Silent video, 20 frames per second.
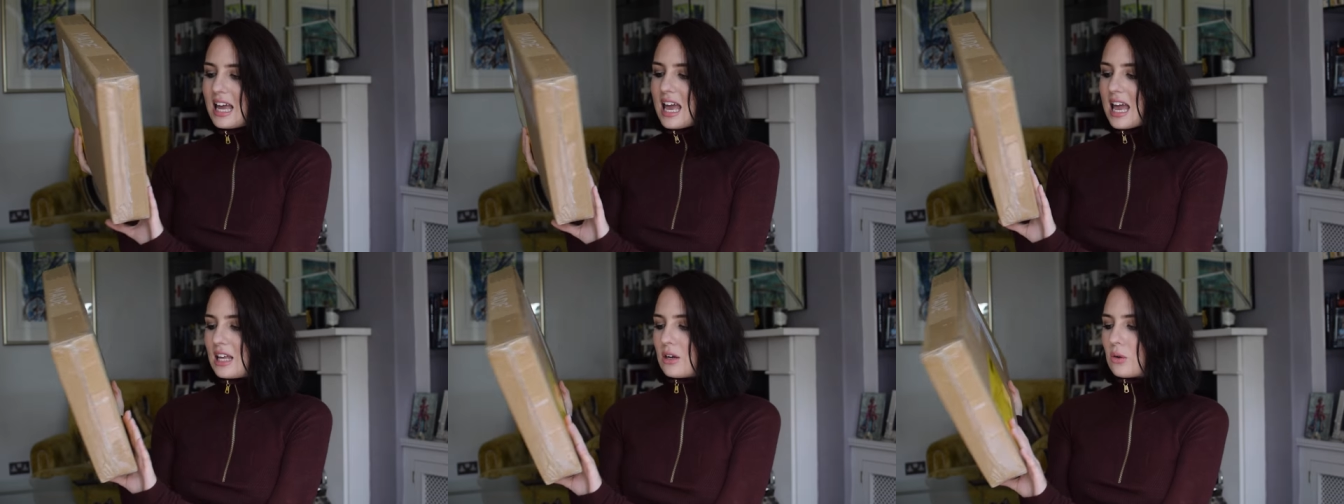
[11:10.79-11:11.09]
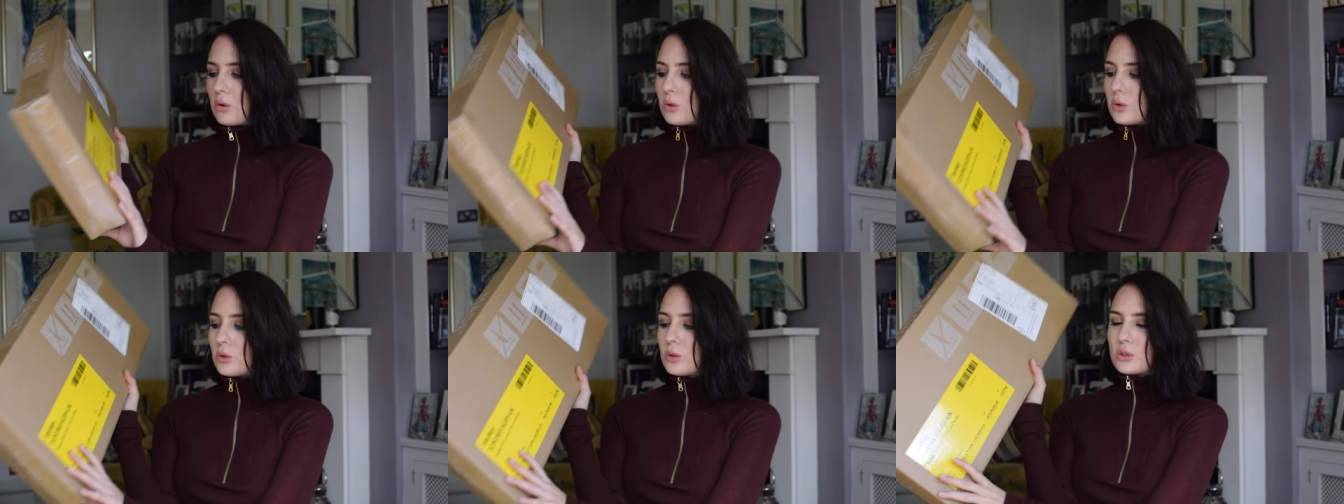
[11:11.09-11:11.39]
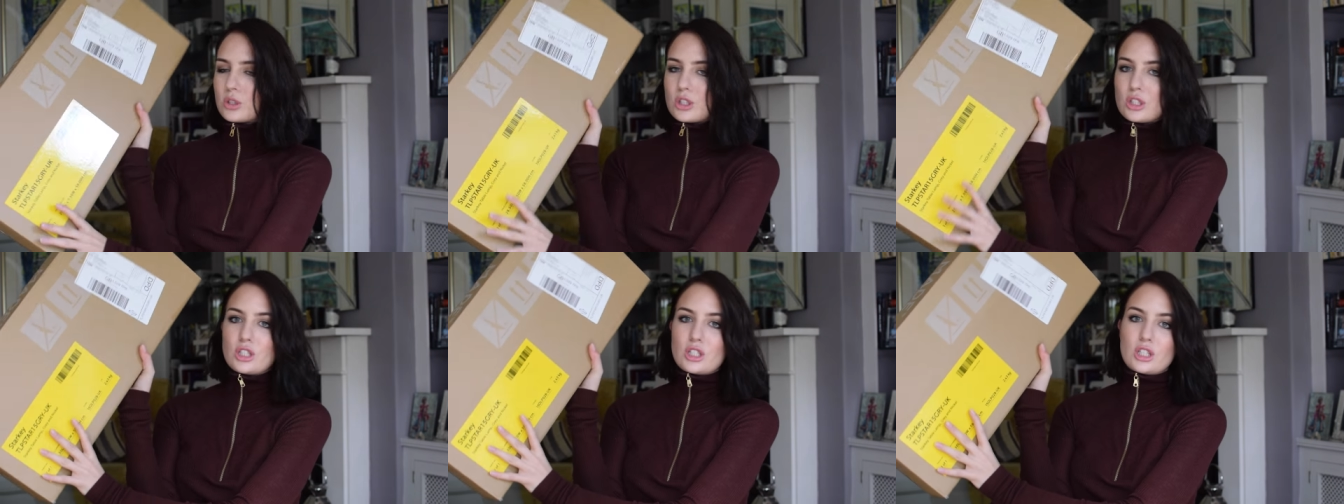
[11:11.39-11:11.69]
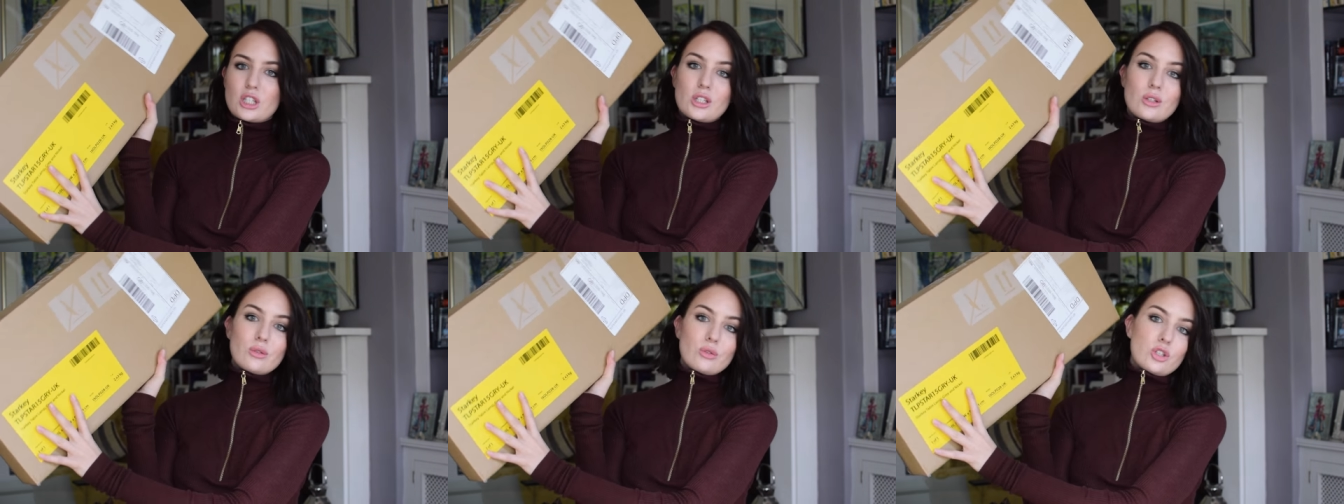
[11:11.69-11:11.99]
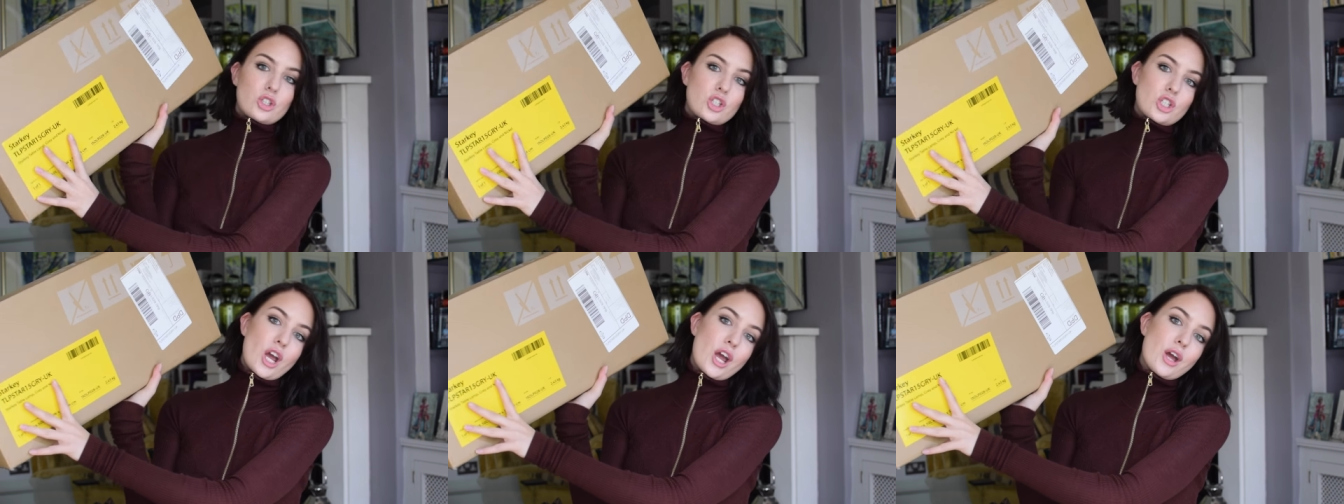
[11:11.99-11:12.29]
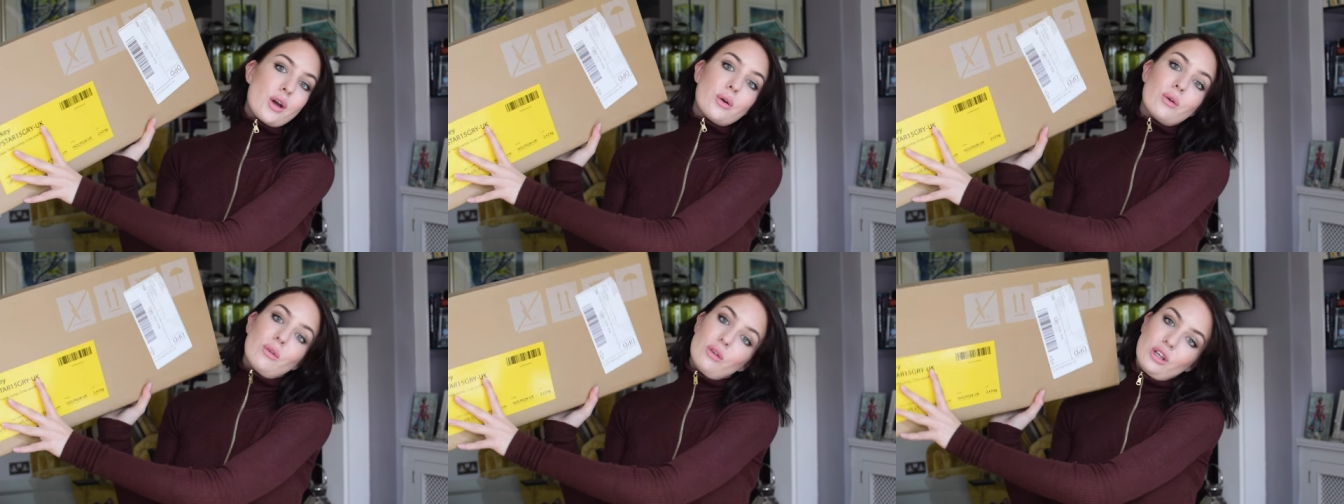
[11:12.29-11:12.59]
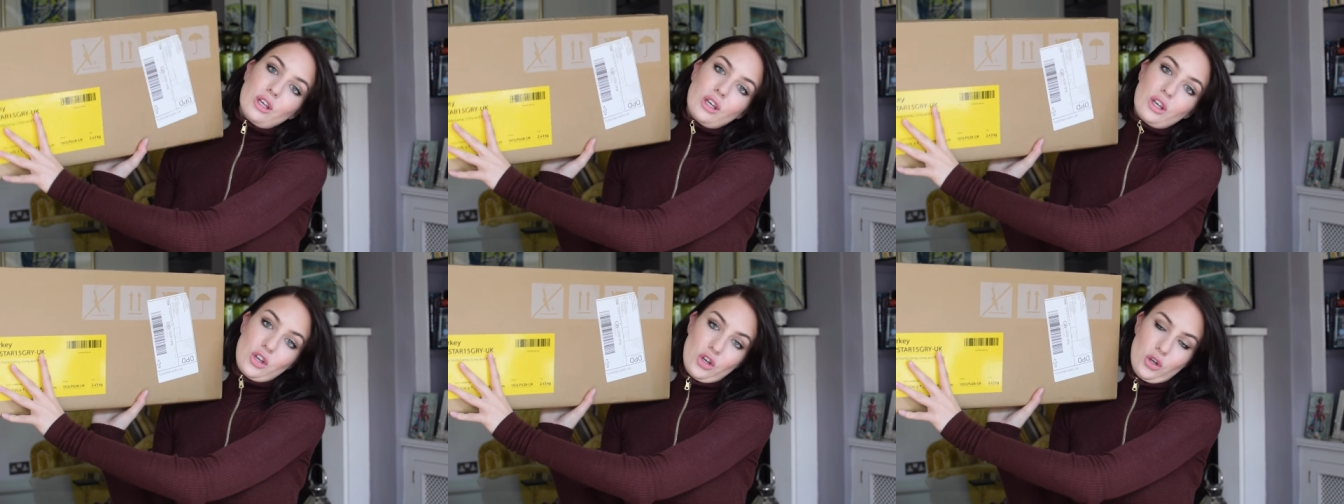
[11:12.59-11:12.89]
in order to show
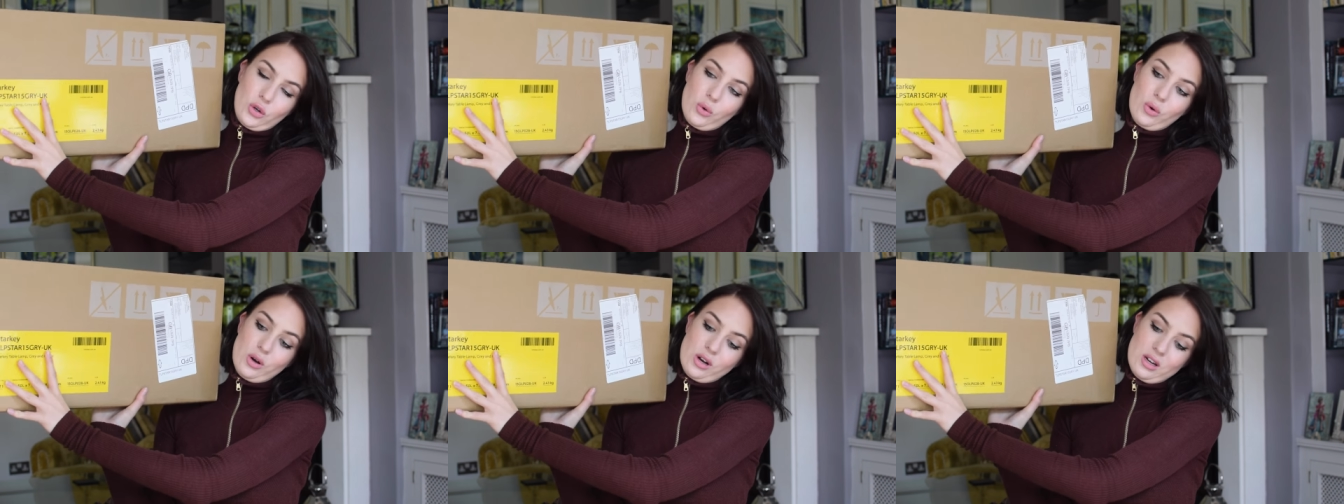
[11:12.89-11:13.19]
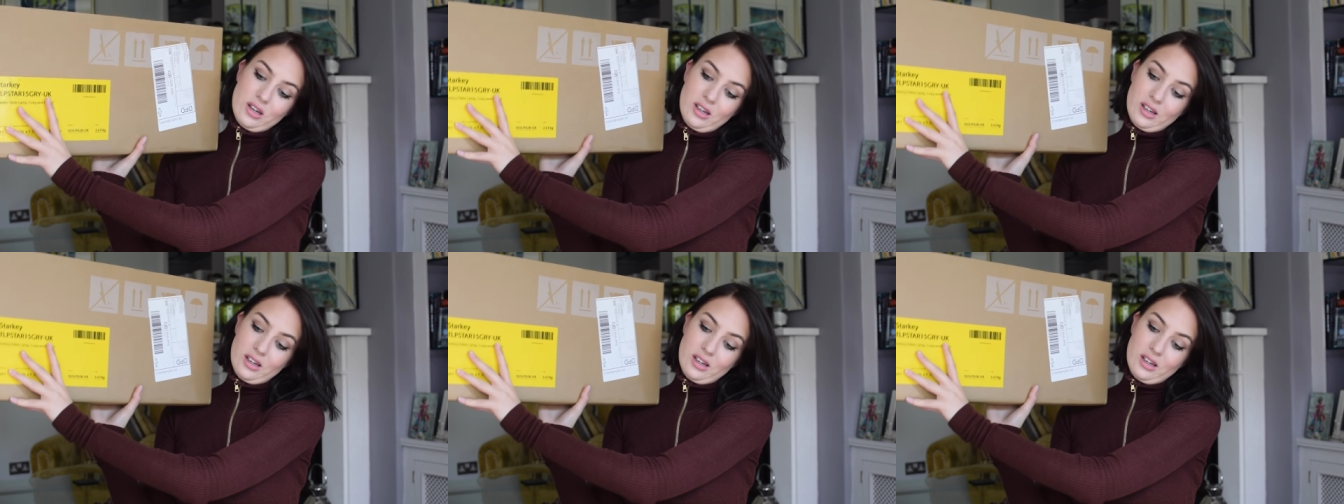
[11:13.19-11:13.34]
you